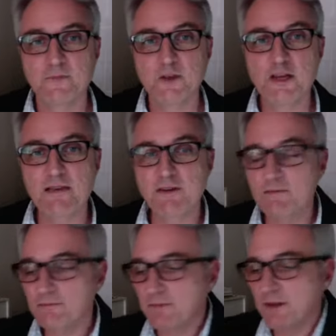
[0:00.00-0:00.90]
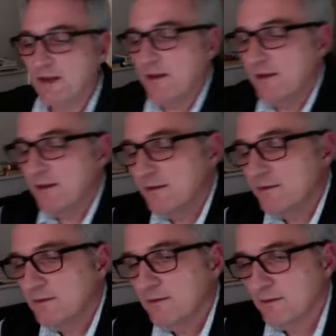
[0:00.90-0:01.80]
David, any
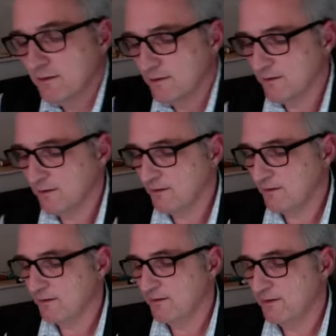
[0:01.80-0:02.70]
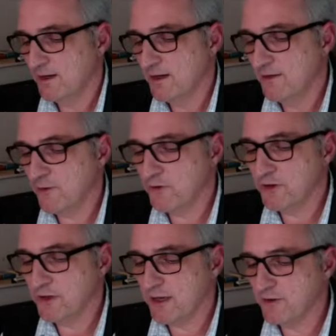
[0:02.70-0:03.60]
thoughts
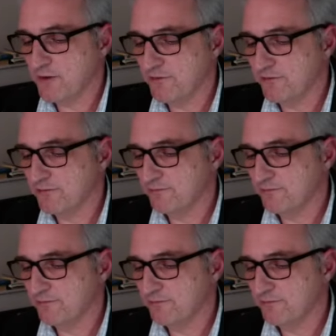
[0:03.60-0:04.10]
to kick us off?